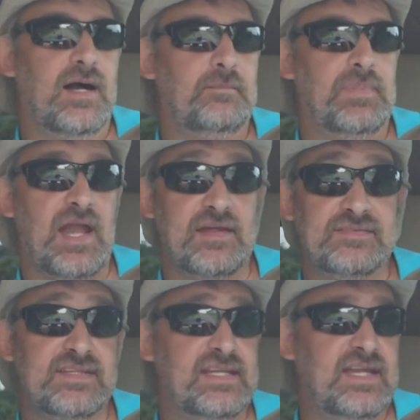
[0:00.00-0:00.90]
But I
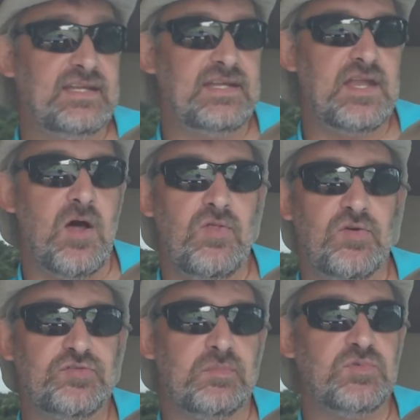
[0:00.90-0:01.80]
see that,
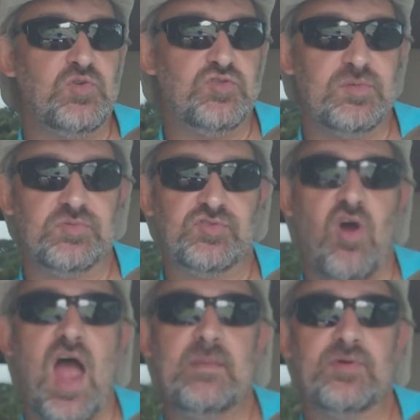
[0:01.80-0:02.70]
there's some new
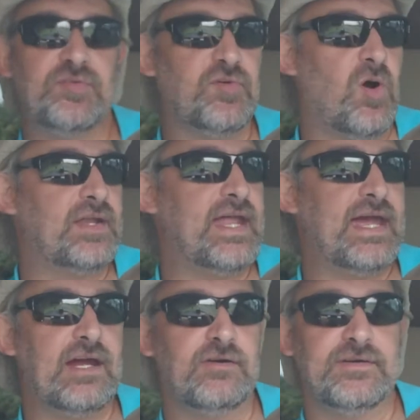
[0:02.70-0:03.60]
subscribers on
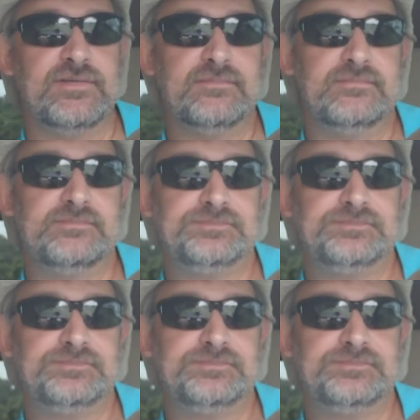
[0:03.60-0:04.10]
there, and,